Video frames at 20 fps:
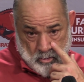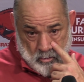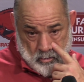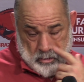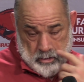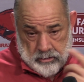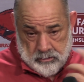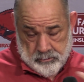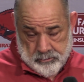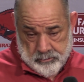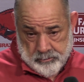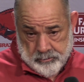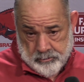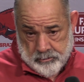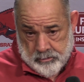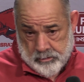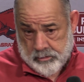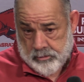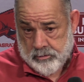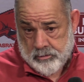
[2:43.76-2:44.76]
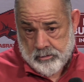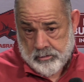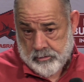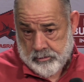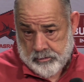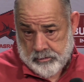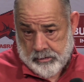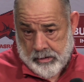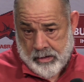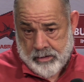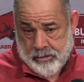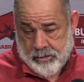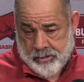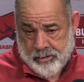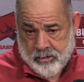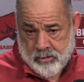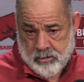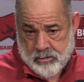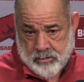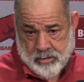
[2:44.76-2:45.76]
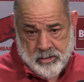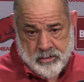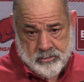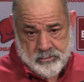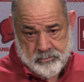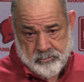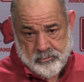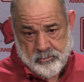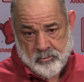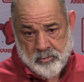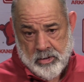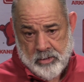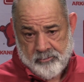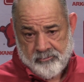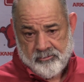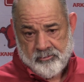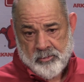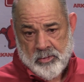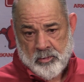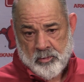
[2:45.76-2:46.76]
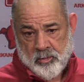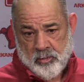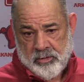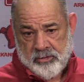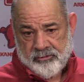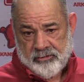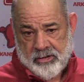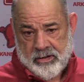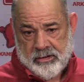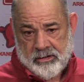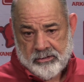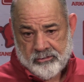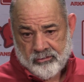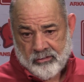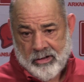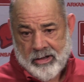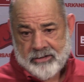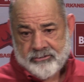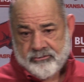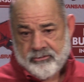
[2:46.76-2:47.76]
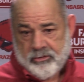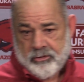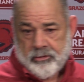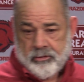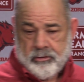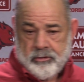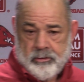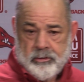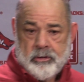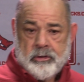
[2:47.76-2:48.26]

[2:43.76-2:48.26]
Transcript: Well, you may remember me saying this last year.